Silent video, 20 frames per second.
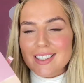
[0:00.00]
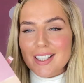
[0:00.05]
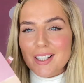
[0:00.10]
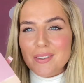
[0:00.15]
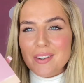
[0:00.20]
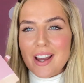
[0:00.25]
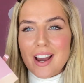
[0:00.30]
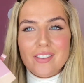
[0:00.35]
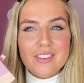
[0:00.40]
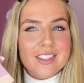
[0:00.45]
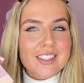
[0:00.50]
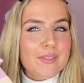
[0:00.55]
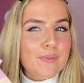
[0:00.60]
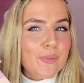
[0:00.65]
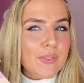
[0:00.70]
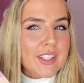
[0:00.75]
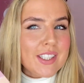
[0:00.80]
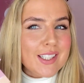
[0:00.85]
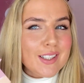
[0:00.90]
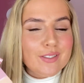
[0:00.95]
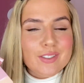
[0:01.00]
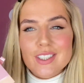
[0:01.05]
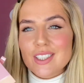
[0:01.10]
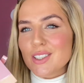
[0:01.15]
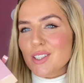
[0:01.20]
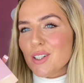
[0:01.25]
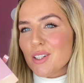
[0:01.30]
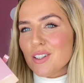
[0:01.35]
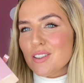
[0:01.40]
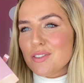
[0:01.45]
there we have it, the difference
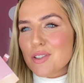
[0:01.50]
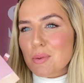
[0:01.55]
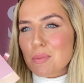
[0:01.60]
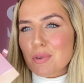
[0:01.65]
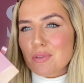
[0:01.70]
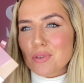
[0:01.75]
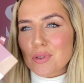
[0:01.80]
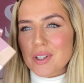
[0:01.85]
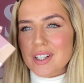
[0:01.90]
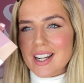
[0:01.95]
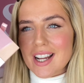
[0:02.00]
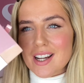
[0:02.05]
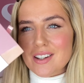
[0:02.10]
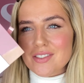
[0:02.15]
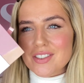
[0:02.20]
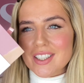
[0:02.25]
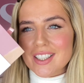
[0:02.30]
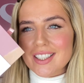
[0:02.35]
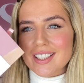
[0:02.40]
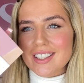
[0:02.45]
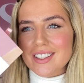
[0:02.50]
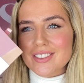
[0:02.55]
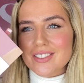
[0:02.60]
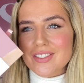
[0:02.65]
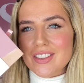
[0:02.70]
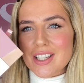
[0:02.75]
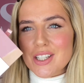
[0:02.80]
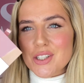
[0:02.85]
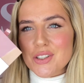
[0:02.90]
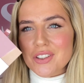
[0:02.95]
of the before and after
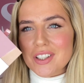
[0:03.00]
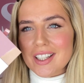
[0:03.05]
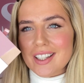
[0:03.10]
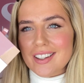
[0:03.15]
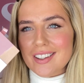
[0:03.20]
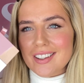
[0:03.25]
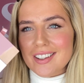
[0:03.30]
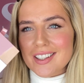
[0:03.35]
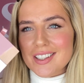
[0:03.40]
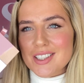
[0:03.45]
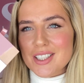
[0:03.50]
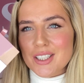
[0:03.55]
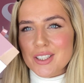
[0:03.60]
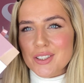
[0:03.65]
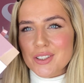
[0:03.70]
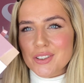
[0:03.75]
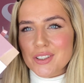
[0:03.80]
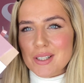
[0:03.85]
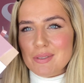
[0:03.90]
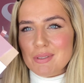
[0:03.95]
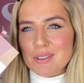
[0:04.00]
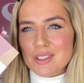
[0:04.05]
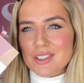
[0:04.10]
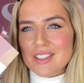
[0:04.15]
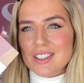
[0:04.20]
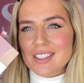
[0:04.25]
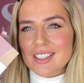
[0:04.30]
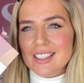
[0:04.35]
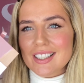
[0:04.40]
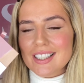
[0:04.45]
featuring our two Cream
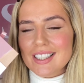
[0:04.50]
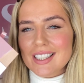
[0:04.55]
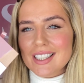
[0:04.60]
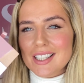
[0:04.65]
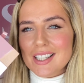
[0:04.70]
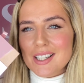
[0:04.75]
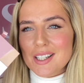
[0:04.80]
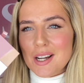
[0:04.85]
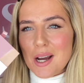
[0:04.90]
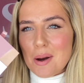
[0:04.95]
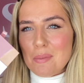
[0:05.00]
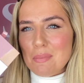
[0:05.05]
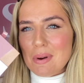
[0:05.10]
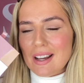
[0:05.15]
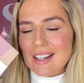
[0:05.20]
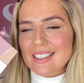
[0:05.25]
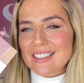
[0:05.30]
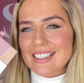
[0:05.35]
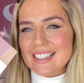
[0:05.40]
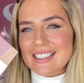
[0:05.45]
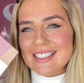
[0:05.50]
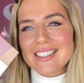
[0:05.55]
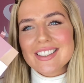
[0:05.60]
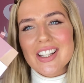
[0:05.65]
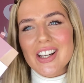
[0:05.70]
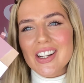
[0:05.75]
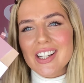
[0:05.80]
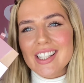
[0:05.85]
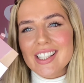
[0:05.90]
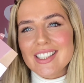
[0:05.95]
Luxe compacts
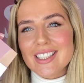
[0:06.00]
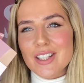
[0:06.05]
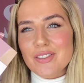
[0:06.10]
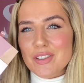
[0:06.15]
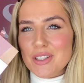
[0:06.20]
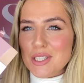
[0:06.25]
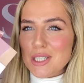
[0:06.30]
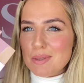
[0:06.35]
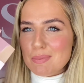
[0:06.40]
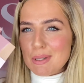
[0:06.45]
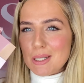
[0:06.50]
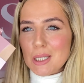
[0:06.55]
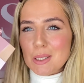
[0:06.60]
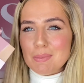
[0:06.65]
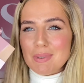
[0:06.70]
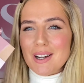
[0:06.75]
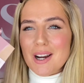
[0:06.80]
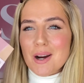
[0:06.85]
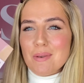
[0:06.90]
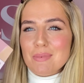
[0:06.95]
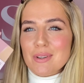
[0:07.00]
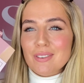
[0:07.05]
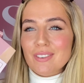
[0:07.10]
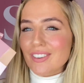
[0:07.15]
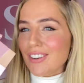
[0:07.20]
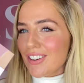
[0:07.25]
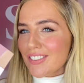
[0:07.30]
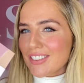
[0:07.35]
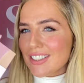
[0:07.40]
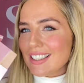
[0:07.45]
inside. If you do pick it up, I hope you
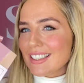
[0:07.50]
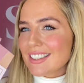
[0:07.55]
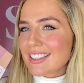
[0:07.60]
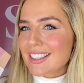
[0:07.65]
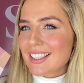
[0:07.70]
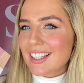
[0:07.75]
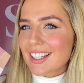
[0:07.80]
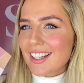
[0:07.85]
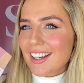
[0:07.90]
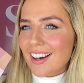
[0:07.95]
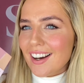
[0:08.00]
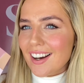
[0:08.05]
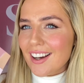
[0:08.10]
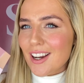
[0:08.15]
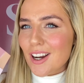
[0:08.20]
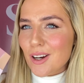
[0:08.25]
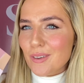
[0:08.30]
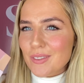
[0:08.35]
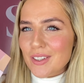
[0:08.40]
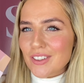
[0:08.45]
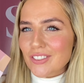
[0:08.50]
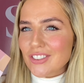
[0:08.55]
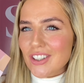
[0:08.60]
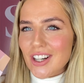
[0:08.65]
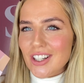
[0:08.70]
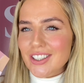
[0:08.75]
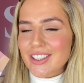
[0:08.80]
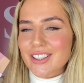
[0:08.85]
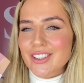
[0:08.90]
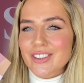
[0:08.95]
love it. I hope you
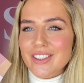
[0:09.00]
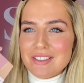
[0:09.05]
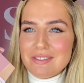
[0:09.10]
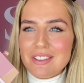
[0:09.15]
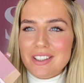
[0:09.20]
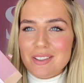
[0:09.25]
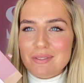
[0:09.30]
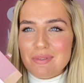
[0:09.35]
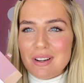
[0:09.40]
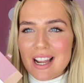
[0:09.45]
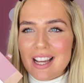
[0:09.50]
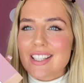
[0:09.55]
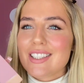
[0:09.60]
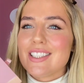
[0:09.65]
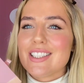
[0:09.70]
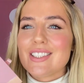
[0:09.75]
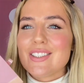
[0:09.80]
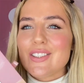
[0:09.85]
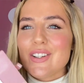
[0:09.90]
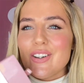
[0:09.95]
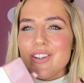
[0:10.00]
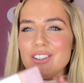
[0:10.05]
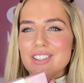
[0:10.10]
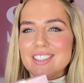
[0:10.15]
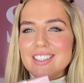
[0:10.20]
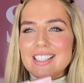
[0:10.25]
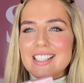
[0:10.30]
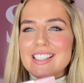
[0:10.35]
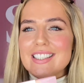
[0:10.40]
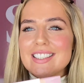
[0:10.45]
rock your creamy complexions all
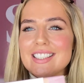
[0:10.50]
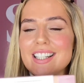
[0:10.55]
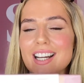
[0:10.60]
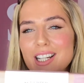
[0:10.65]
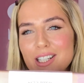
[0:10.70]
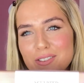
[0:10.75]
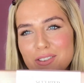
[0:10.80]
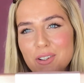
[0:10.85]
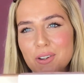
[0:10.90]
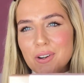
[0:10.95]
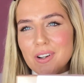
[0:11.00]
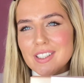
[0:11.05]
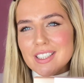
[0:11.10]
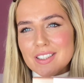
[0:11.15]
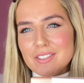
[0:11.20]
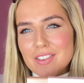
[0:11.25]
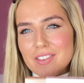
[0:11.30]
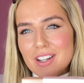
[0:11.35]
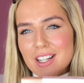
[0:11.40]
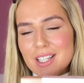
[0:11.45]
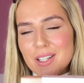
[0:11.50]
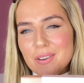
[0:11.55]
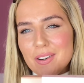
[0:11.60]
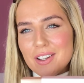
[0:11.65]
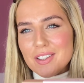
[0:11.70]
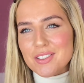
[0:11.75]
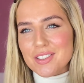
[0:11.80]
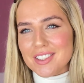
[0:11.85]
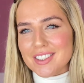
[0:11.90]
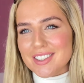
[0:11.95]
season. And of course, if you have any
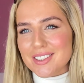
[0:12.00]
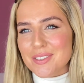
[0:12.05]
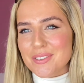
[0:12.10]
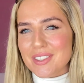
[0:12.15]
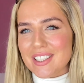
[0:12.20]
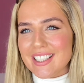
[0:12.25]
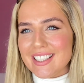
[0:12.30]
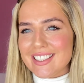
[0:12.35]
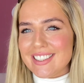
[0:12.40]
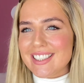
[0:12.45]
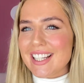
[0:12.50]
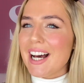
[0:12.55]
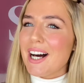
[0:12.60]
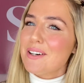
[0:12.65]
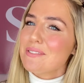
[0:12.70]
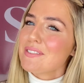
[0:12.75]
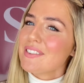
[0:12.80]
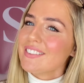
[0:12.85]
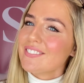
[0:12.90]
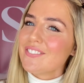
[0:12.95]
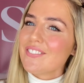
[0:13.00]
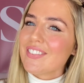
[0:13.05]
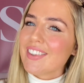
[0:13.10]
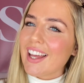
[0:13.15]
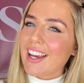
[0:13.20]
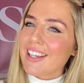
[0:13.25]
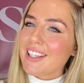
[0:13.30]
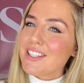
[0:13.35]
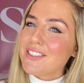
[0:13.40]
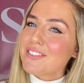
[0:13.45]
questions, we're here to help.
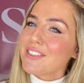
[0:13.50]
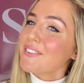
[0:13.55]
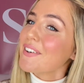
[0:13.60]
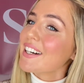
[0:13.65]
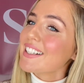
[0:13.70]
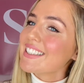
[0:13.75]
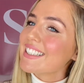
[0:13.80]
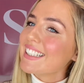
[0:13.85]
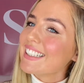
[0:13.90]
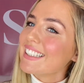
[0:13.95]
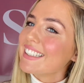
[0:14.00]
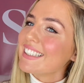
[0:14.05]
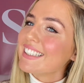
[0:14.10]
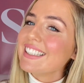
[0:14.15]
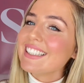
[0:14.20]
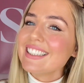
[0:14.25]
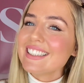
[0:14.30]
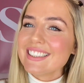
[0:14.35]
Thank you for watching.